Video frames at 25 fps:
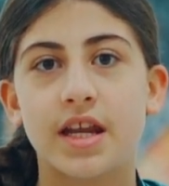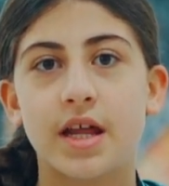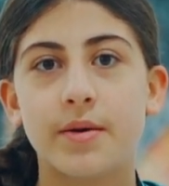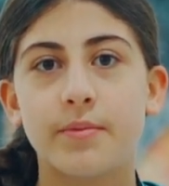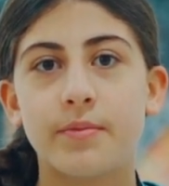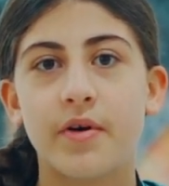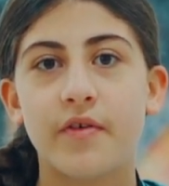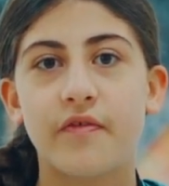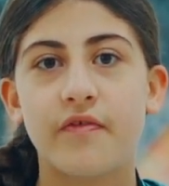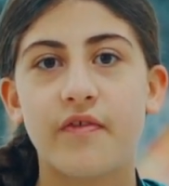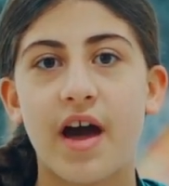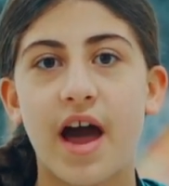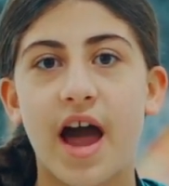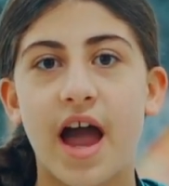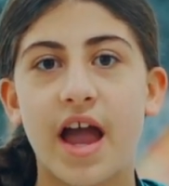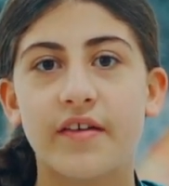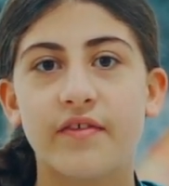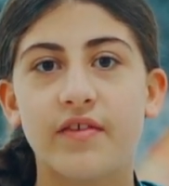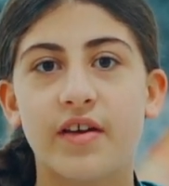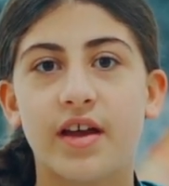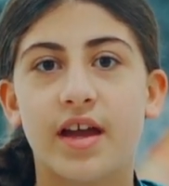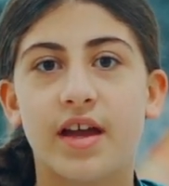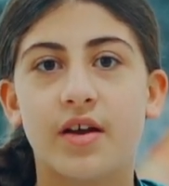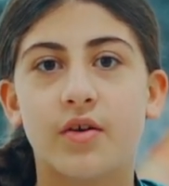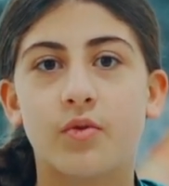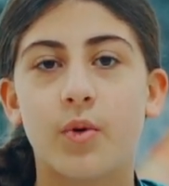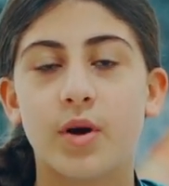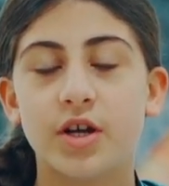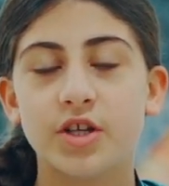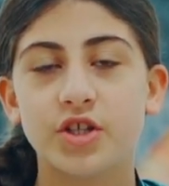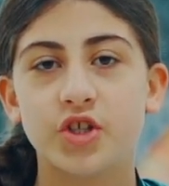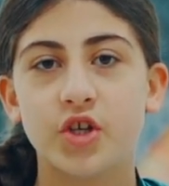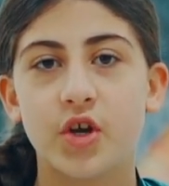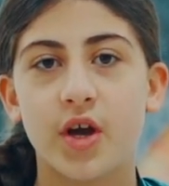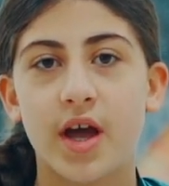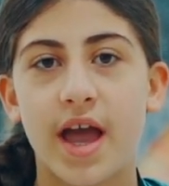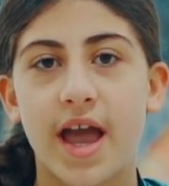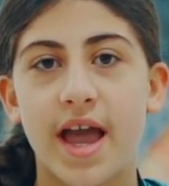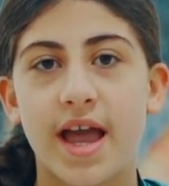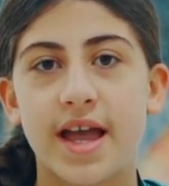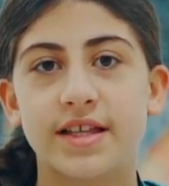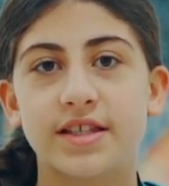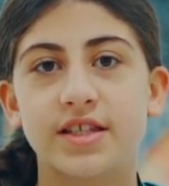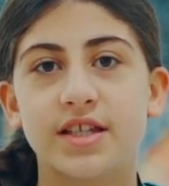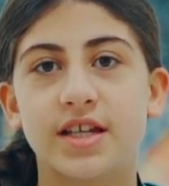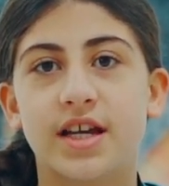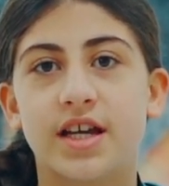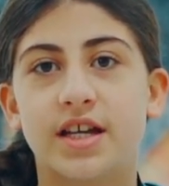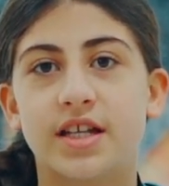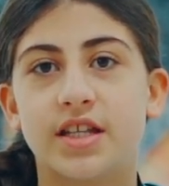Number 5, wash your
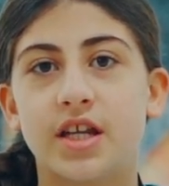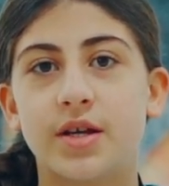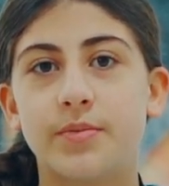hands.